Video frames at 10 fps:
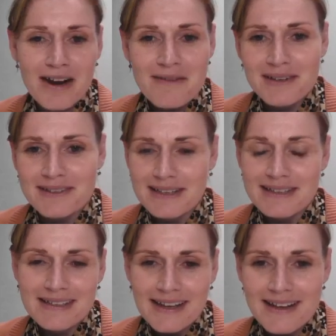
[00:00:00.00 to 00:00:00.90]
farmers in
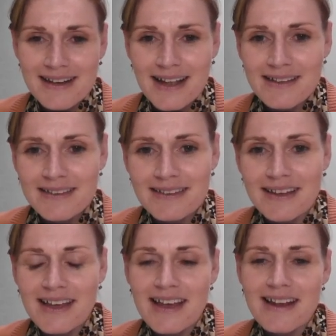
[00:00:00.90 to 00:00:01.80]
the Netherlands,
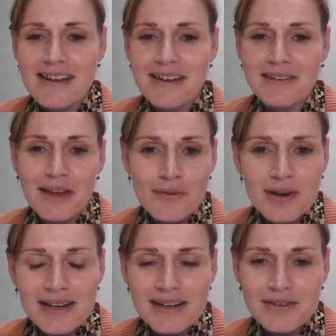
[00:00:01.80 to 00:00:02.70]
and they are
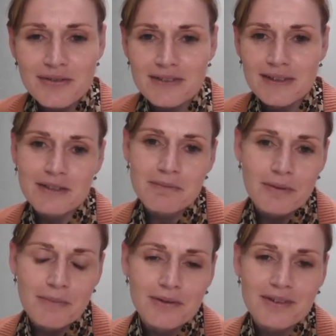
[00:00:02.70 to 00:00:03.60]
really interested in
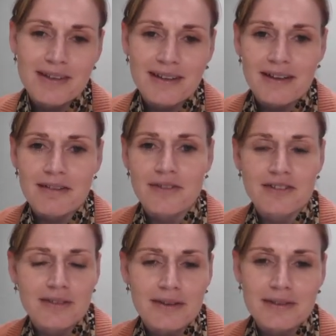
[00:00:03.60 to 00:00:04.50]
promoting
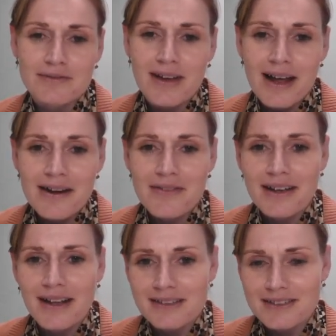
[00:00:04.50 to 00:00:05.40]
regenerative
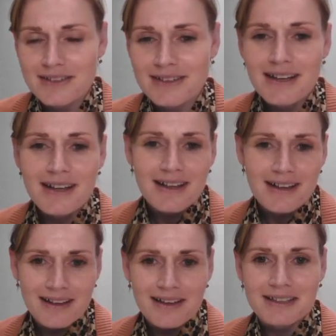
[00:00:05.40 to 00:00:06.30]
agriculture
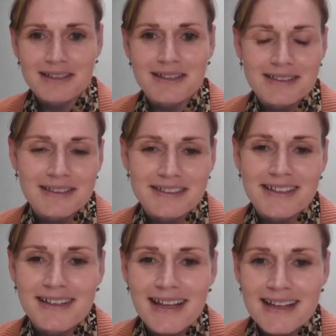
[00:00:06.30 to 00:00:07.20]
here in the
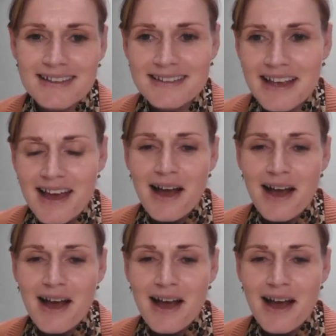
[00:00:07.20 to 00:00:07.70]
Netherlands.